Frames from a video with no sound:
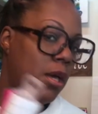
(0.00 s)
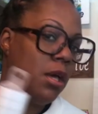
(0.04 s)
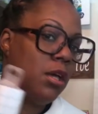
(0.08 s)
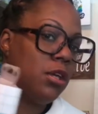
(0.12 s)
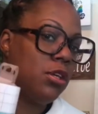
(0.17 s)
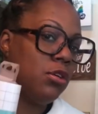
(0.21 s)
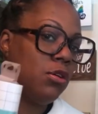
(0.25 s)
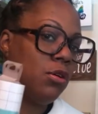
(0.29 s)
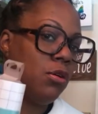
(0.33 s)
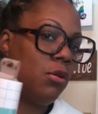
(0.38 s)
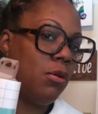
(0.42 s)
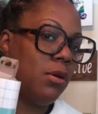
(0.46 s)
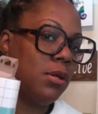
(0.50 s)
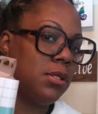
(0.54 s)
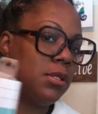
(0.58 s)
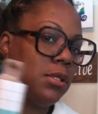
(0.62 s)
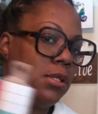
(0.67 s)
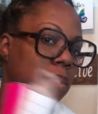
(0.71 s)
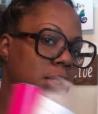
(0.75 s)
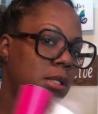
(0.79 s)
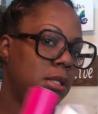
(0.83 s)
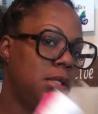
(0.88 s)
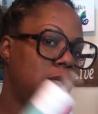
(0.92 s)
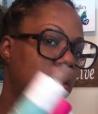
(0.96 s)
you're going to
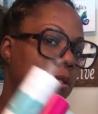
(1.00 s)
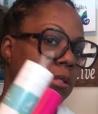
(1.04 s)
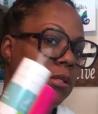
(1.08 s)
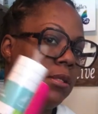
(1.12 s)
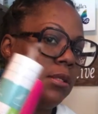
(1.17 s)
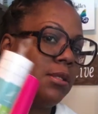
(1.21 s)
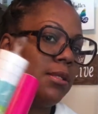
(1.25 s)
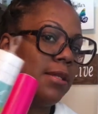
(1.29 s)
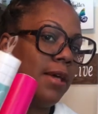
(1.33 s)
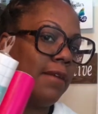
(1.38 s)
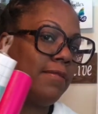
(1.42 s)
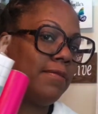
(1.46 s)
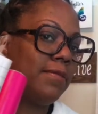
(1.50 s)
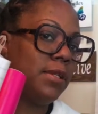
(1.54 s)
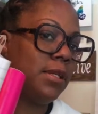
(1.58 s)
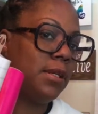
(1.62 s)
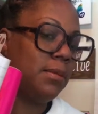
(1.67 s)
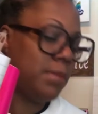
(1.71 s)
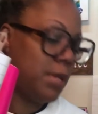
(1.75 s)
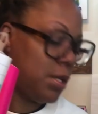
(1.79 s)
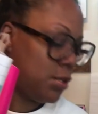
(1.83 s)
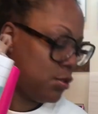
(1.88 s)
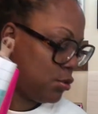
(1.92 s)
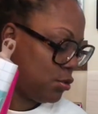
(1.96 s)
need to definitely
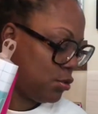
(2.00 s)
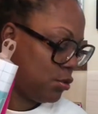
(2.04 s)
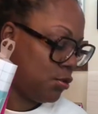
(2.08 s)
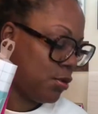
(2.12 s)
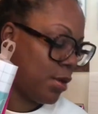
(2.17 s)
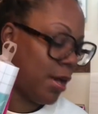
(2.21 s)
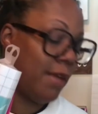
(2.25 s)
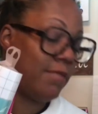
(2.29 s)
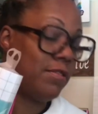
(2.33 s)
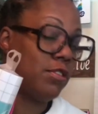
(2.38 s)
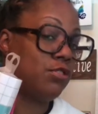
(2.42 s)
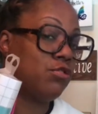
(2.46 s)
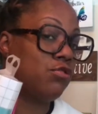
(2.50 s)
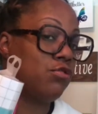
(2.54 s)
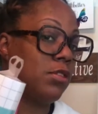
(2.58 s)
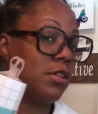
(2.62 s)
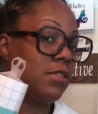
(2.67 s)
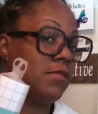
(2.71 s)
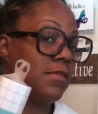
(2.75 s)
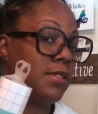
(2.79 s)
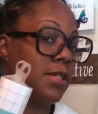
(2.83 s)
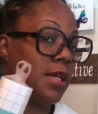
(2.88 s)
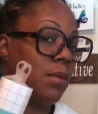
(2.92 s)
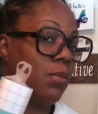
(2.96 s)
make sure you have your
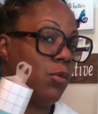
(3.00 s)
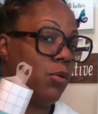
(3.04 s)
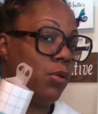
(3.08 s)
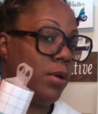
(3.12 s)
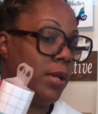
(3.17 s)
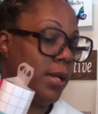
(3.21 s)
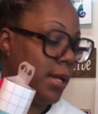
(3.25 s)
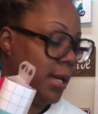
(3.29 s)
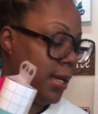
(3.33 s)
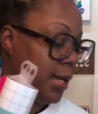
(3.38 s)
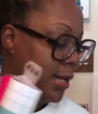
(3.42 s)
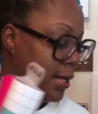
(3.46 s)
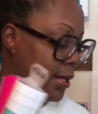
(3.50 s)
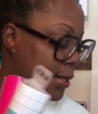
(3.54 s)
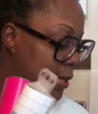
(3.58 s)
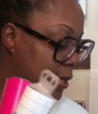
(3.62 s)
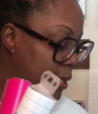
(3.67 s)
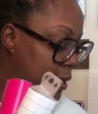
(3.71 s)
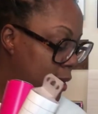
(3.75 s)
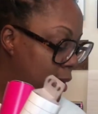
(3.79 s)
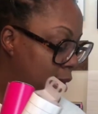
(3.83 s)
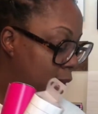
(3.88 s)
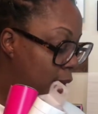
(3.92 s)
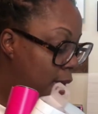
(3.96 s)
transfer tape on hand.
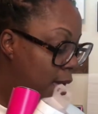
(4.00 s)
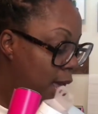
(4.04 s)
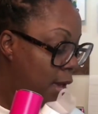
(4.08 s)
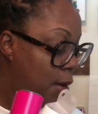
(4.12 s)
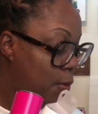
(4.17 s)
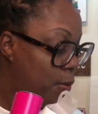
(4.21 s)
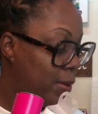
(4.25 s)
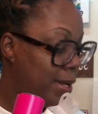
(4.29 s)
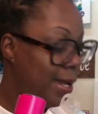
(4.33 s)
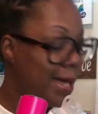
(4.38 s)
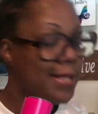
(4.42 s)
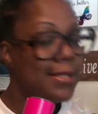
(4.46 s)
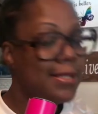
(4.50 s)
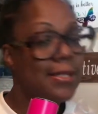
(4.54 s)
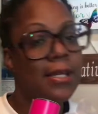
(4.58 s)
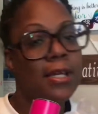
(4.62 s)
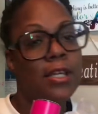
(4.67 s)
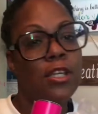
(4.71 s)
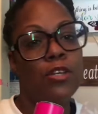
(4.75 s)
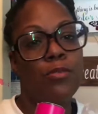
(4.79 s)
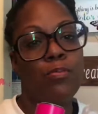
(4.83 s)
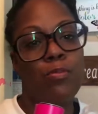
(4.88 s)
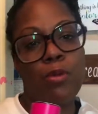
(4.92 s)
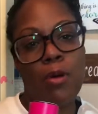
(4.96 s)
And when I say
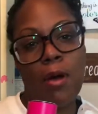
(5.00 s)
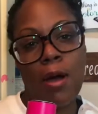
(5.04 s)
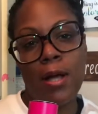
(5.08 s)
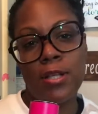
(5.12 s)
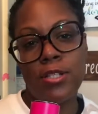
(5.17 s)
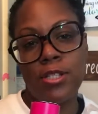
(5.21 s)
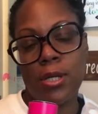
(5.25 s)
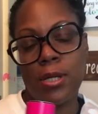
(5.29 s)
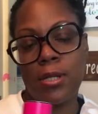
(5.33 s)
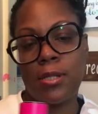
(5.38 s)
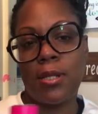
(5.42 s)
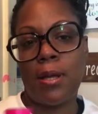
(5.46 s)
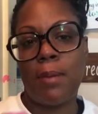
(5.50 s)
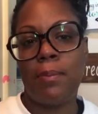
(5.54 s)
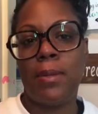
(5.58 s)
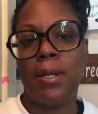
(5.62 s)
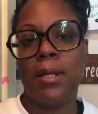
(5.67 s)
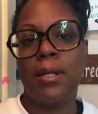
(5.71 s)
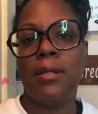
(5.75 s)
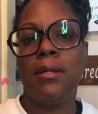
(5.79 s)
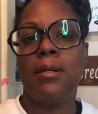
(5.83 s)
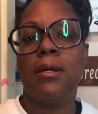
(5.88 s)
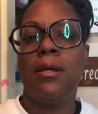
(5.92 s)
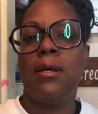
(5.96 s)
your project, I
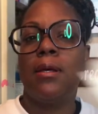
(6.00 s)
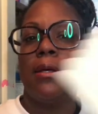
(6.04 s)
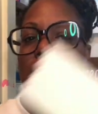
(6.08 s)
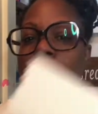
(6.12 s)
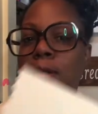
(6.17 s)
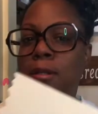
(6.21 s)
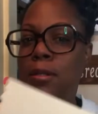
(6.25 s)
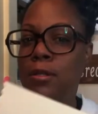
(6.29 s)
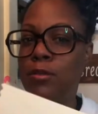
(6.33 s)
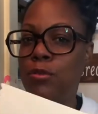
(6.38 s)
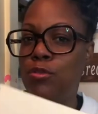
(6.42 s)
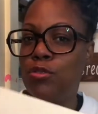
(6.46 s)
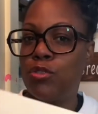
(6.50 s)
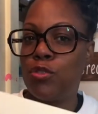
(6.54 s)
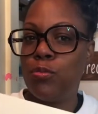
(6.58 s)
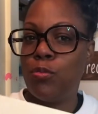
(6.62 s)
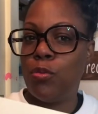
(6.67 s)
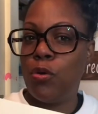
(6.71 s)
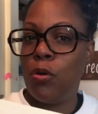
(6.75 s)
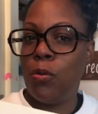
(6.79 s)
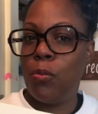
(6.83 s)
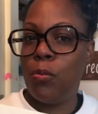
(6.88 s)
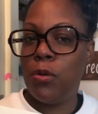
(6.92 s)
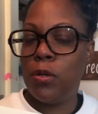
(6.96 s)
mean little
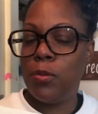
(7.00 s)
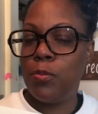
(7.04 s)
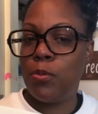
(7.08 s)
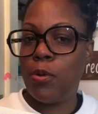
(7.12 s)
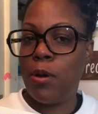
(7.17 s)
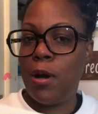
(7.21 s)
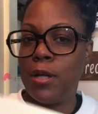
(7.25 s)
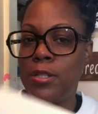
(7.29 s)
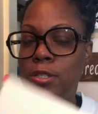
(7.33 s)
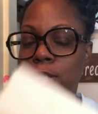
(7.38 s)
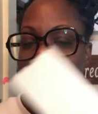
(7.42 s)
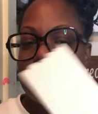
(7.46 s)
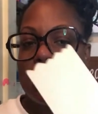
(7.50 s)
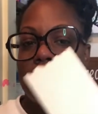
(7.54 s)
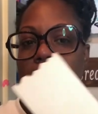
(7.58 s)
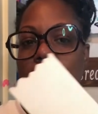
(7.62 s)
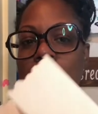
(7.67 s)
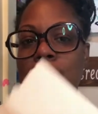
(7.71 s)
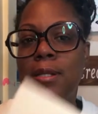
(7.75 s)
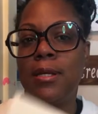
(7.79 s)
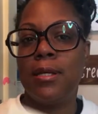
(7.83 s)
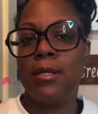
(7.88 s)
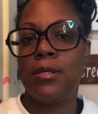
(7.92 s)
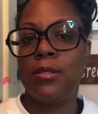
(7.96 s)
small wood projects. I
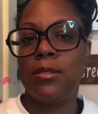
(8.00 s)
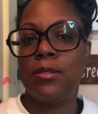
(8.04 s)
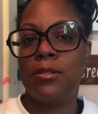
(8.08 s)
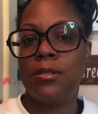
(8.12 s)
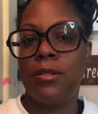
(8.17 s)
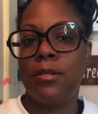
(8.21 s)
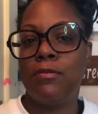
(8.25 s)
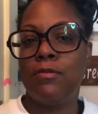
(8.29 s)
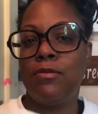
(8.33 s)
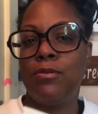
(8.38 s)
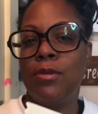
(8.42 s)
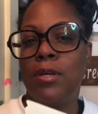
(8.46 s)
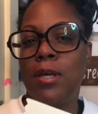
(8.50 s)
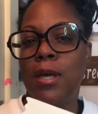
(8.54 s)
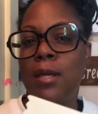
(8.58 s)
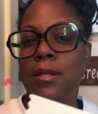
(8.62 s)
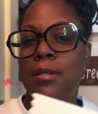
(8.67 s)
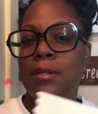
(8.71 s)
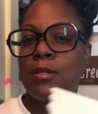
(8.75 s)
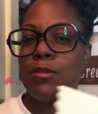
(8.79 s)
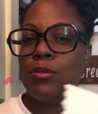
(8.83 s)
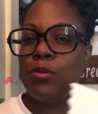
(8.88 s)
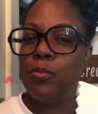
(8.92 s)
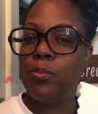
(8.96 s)
think if you
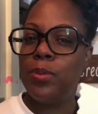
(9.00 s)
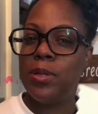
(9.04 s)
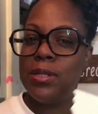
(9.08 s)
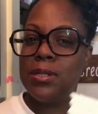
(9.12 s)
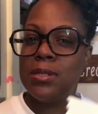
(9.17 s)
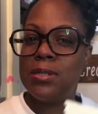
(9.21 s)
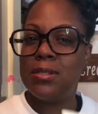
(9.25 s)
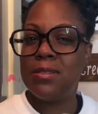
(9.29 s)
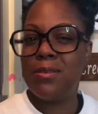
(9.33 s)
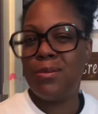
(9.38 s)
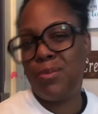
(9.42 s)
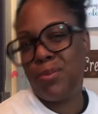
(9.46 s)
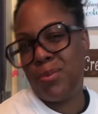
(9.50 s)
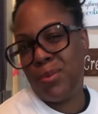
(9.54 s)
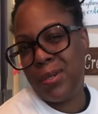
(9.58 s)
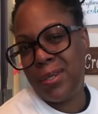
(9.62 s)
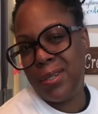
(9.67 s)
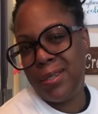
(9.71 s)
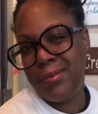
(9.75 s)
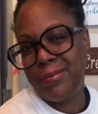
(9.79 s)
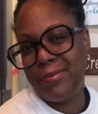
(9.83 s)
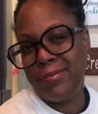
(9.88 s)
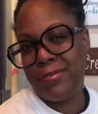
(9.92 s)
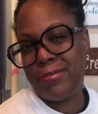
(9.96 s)
get little pieces of
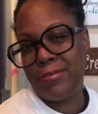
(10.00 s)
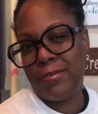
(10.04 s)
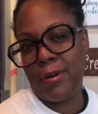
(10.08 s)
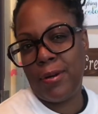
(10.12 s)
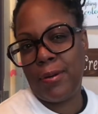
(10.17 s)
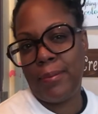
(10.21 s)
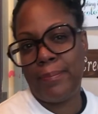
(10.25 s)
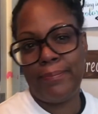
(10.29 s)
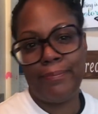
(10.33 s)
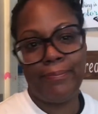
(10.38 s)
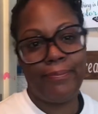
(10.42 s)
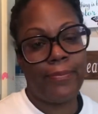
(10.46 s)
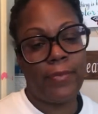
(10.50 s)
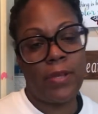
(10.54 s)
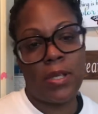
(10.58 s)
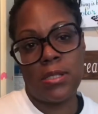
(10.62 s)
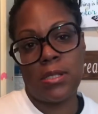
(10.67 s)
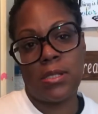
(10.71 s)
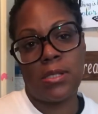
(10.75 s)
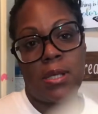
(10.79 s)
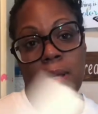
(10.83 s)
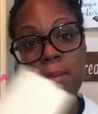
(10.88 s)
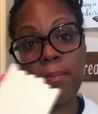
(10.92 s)
wood from, let's say,